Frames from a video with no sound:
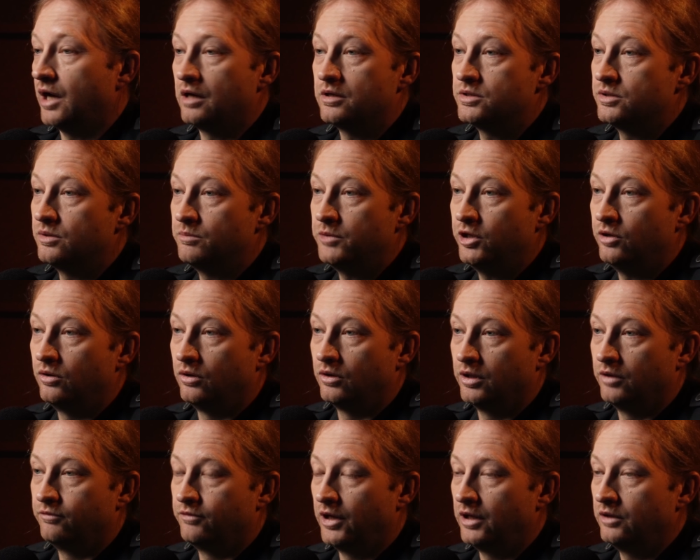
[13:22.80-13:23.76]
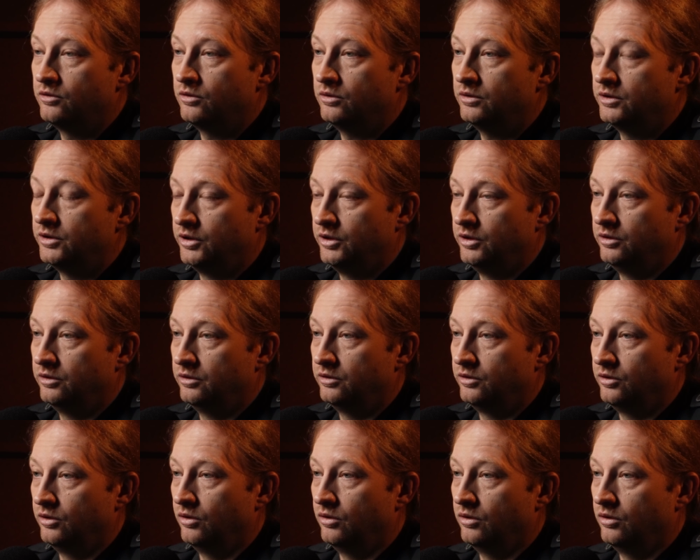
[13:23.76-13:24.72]
customer or a vendor
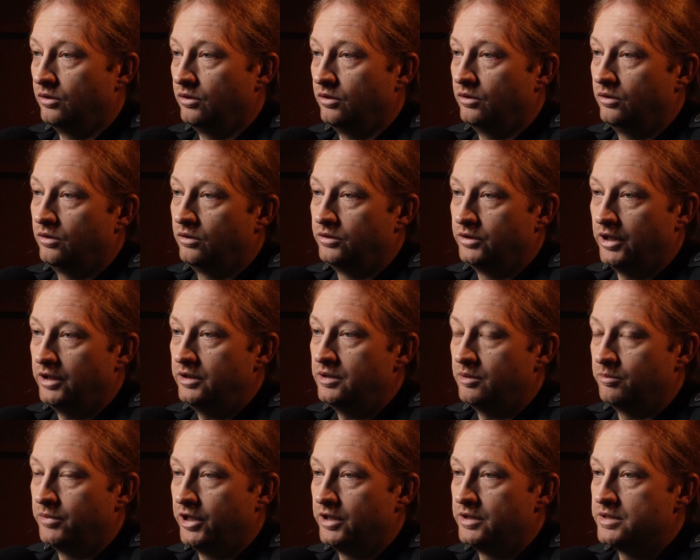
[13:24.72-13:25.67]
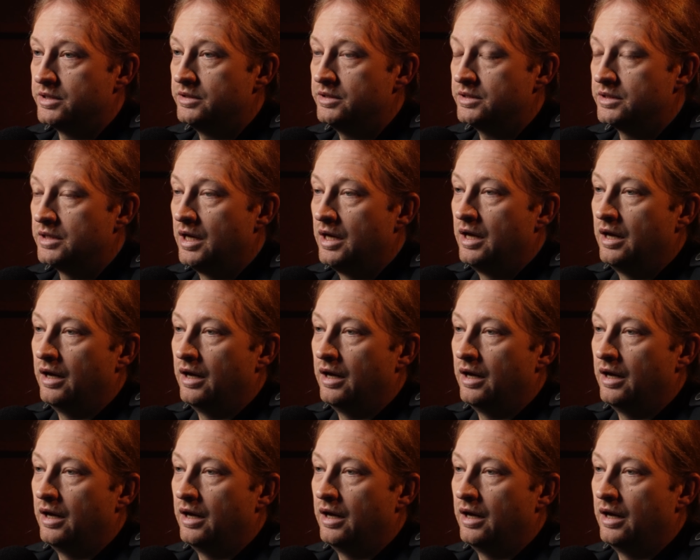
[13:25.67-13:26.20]
in your databases,